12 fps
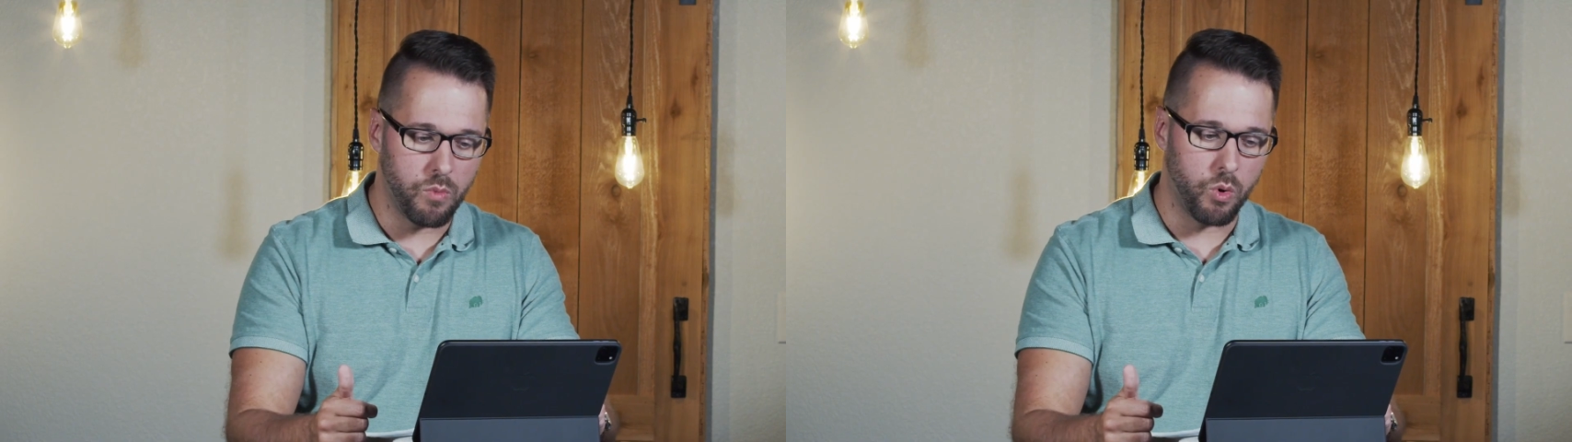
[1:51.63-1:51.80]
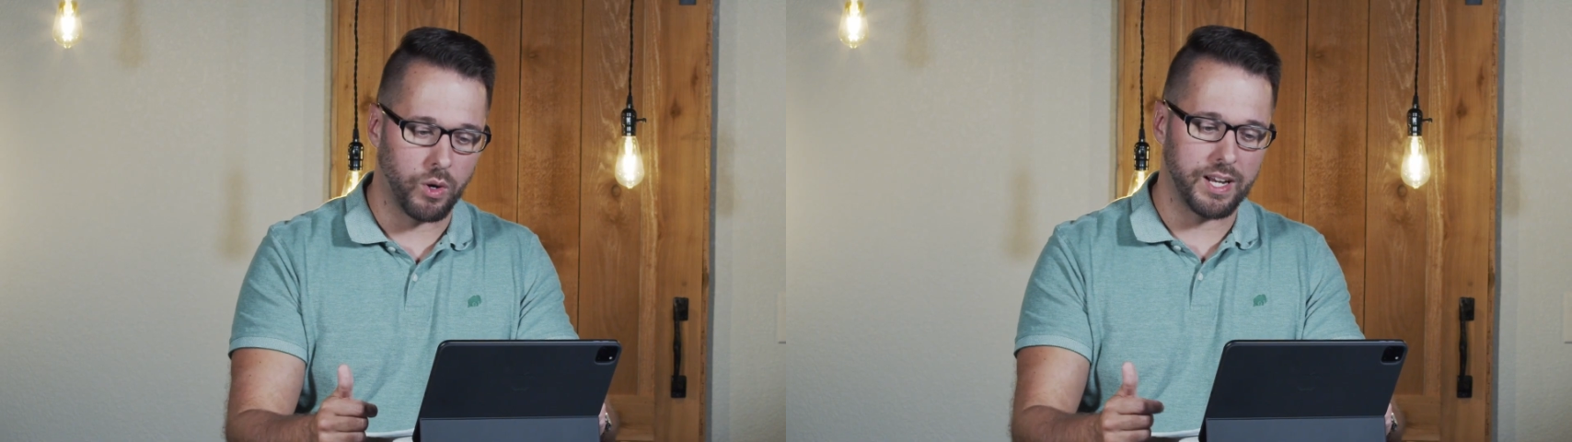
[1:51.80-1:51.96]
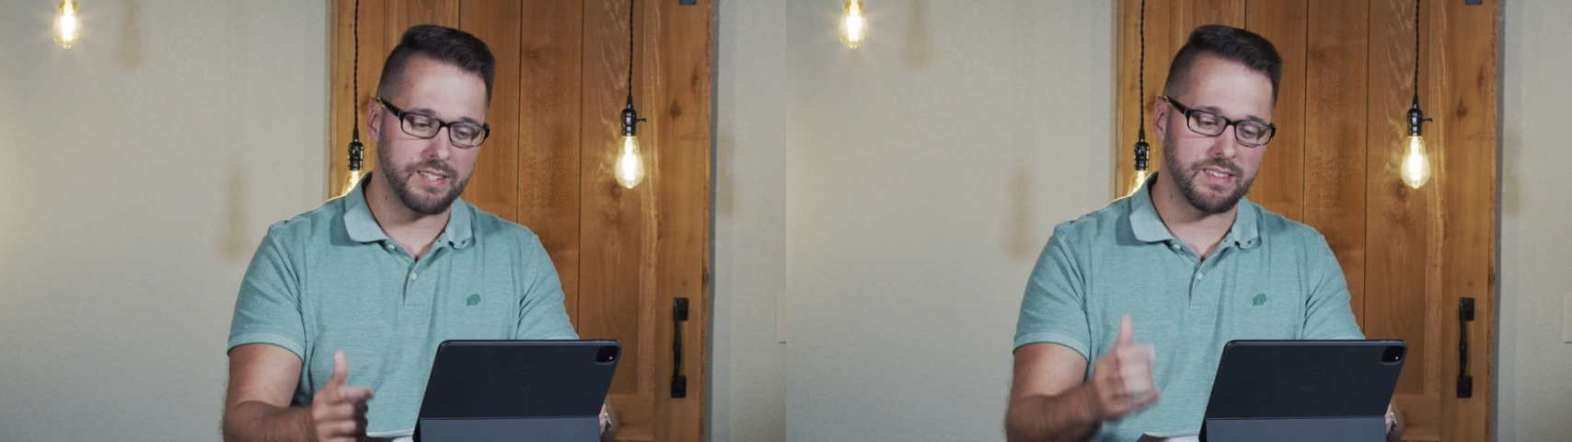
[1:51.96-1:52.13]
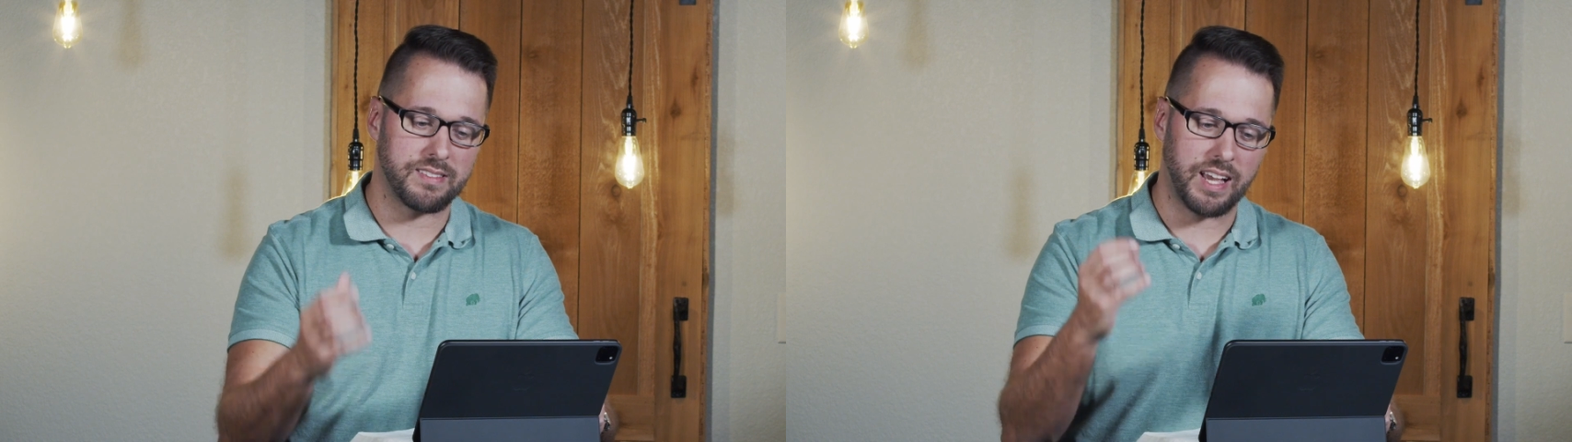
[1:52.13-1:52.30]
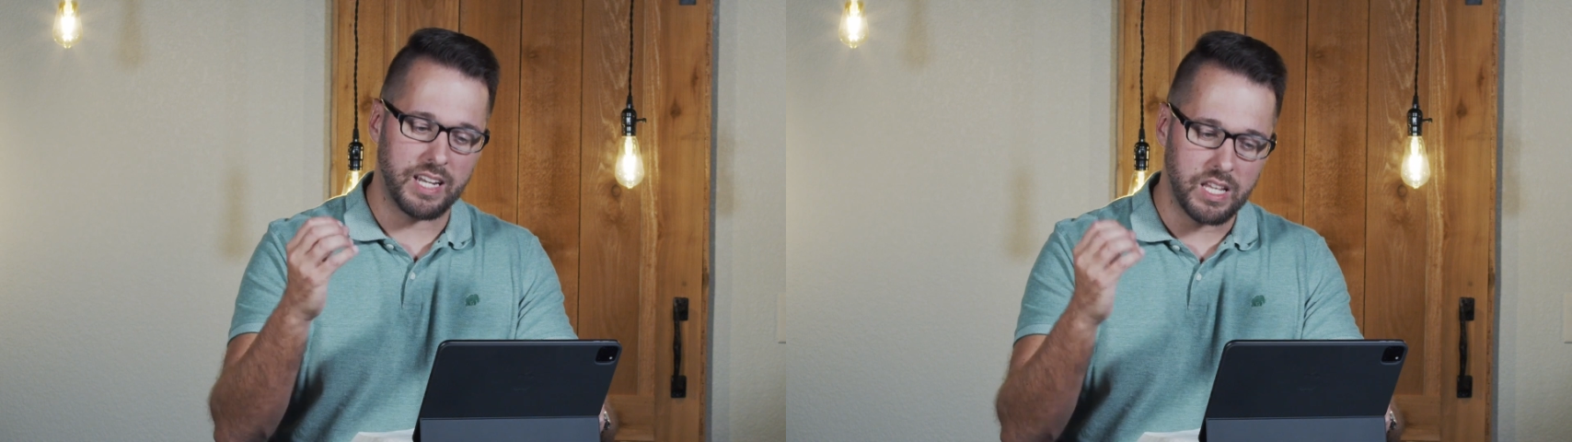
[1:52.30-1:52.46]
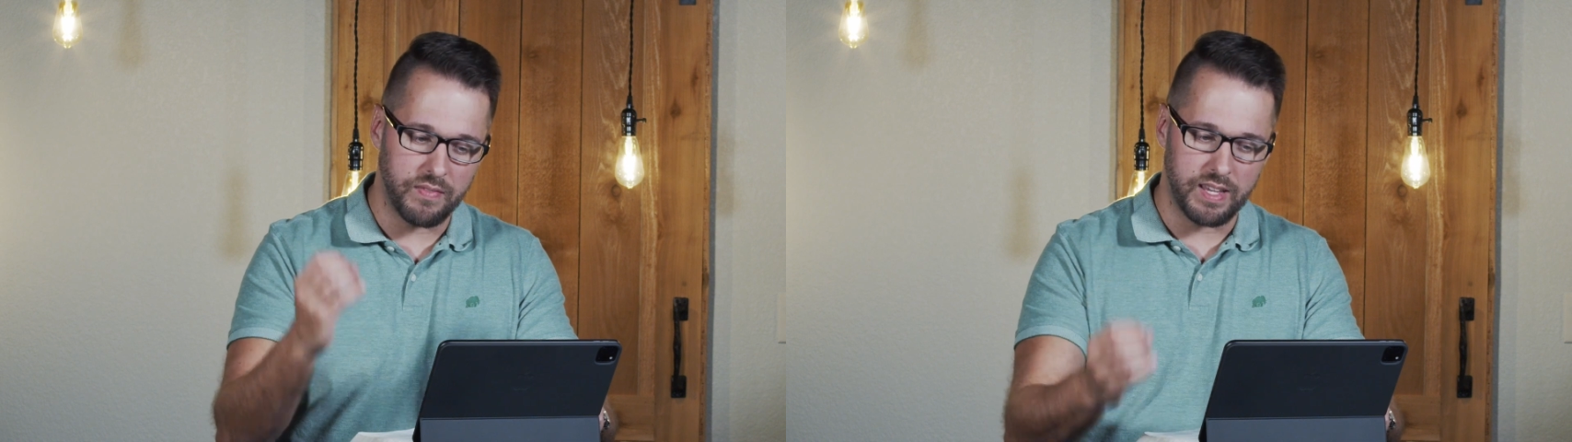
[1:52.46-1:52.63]
more is this
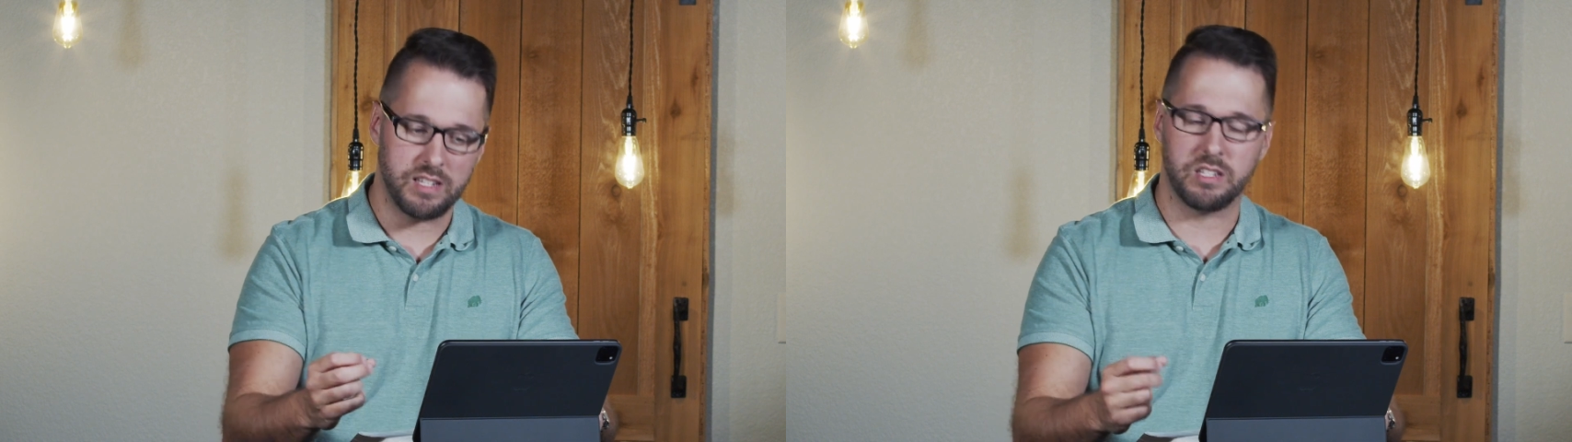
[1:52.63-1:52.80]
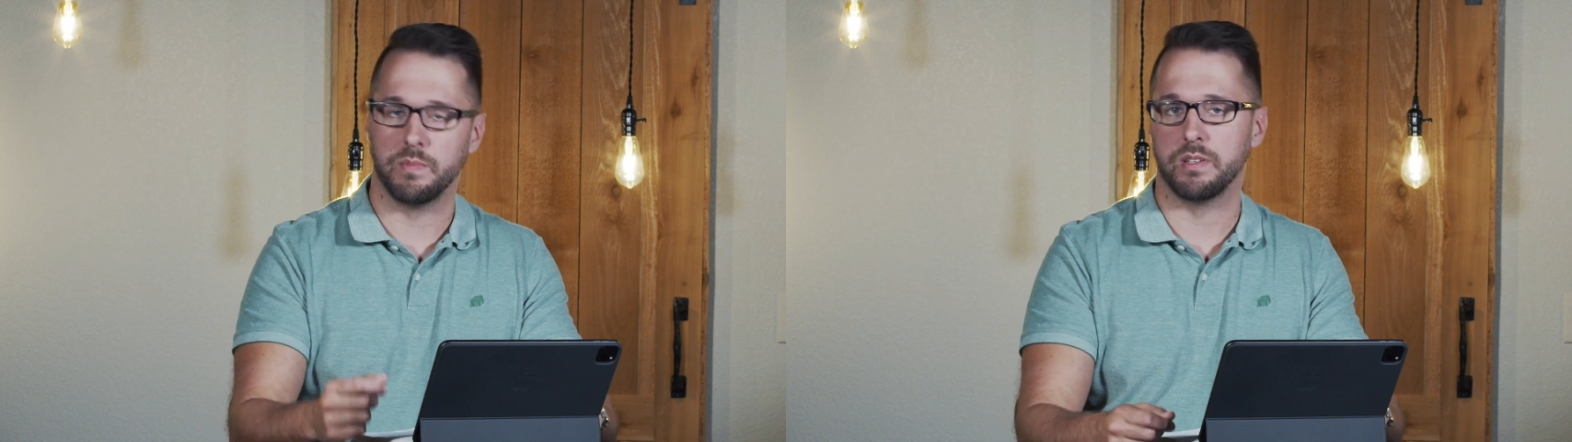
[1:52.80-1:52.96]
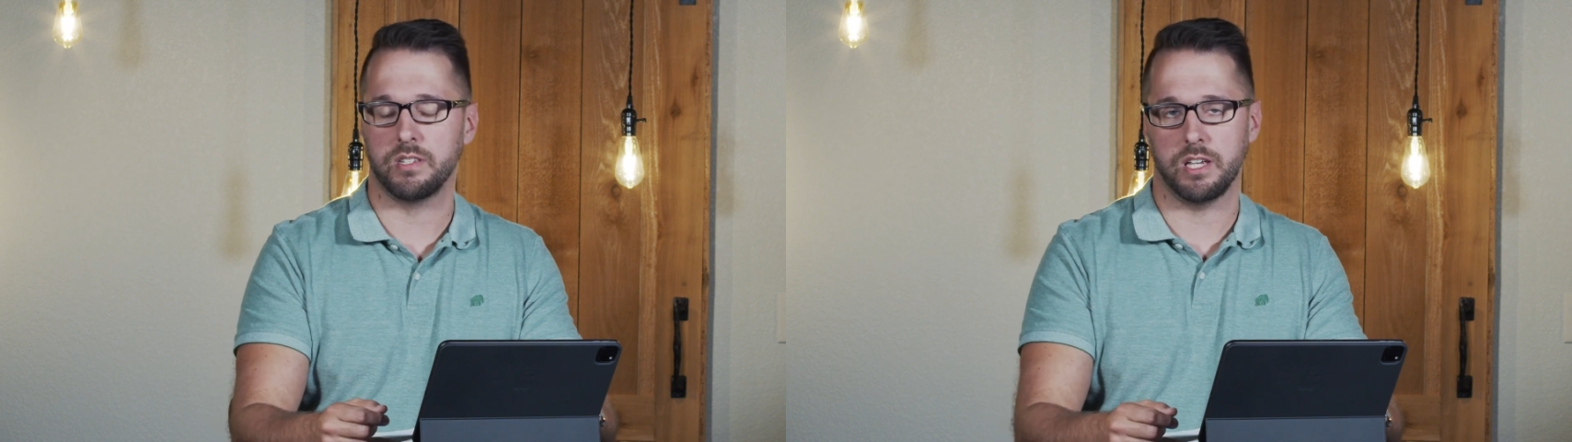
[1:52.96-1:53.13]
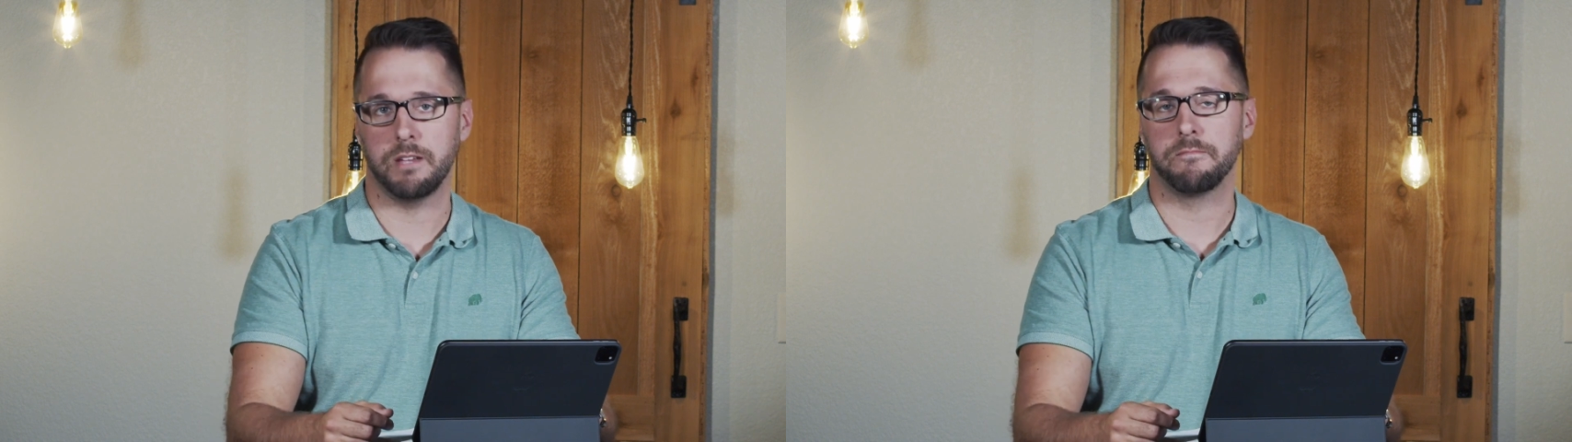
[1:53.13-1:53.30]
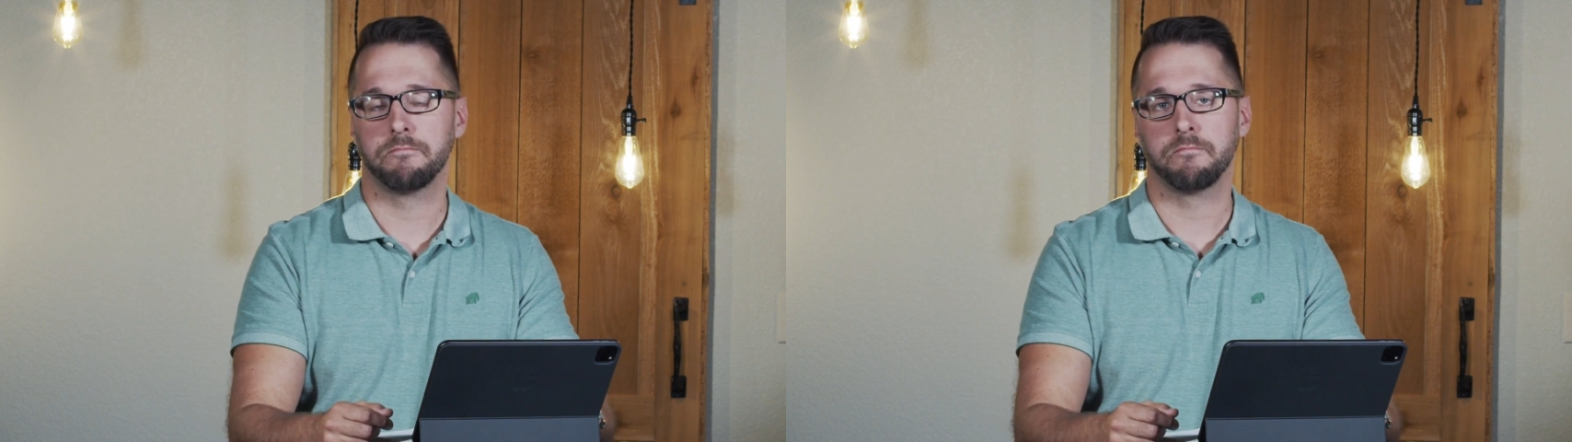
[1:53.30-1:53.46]
idea of intimacy.